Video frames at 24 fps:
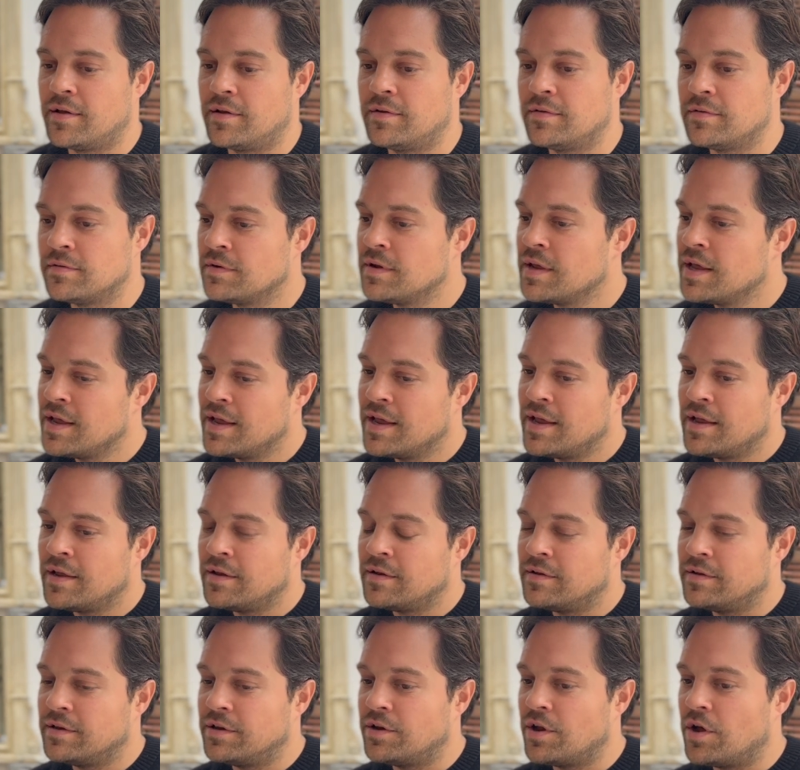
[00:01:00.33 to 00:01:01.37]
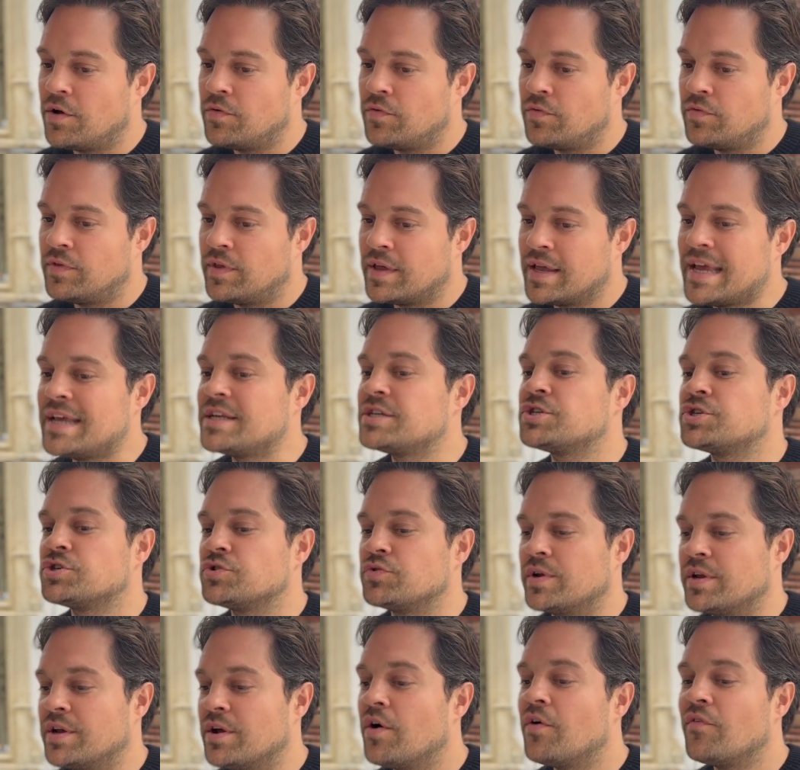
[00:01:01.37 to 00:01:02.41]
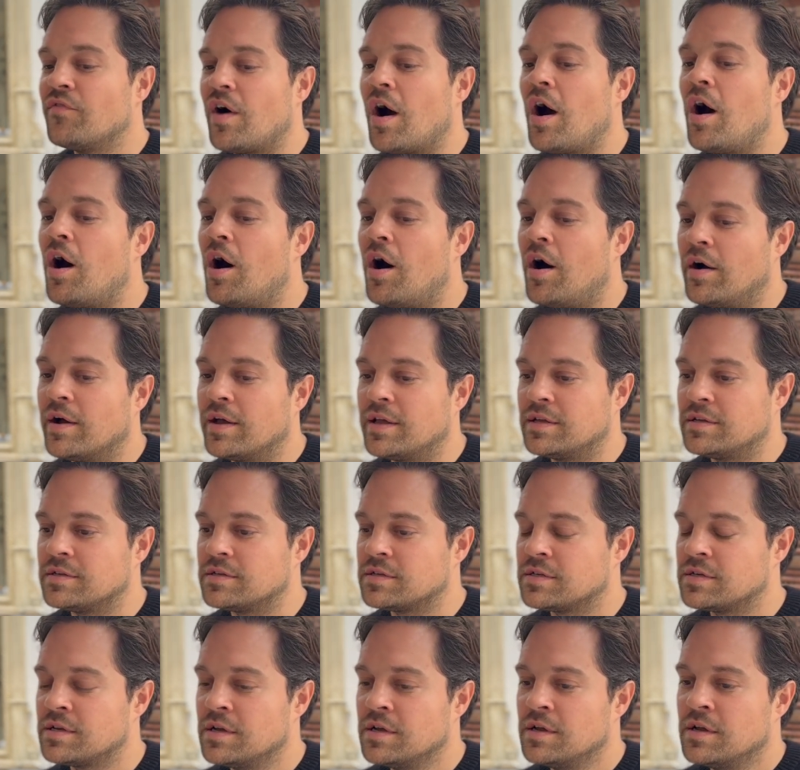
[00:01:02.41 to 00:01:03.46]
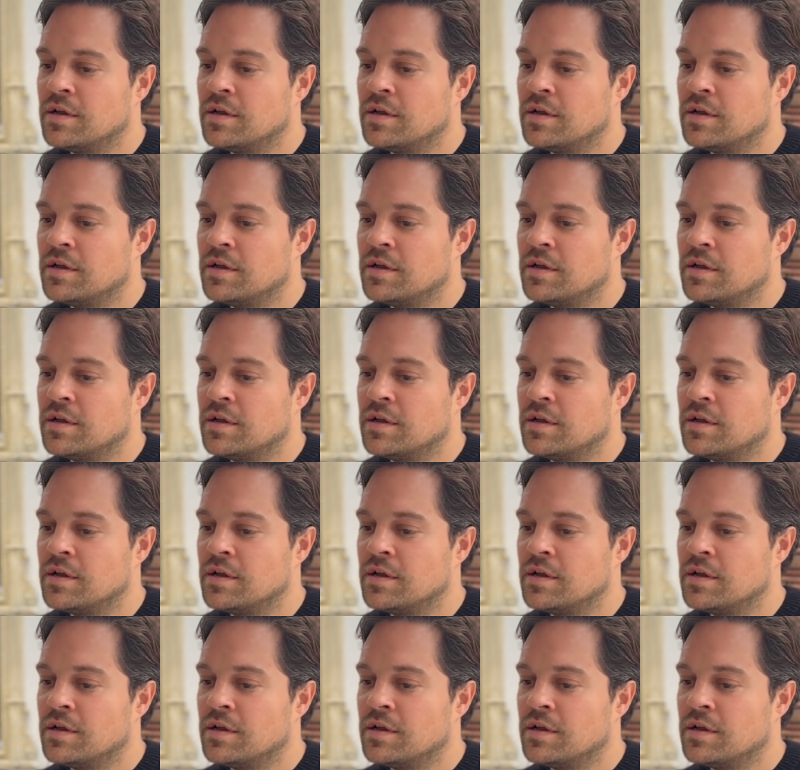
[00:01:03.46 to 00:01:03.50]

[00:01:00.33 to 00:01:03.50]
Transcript: And the history of art is